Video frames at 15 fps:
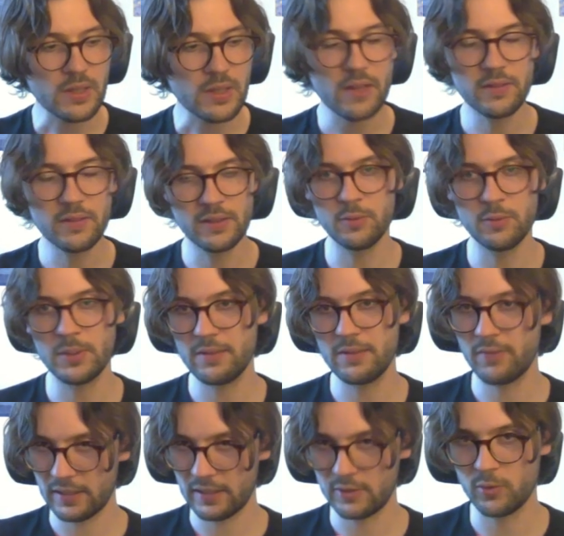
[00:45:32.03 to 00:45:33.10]
real
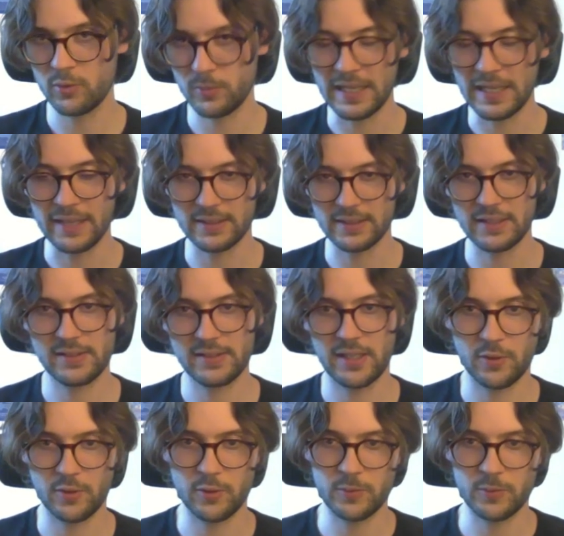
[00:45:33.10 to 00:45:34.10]
value to be gained against aggro.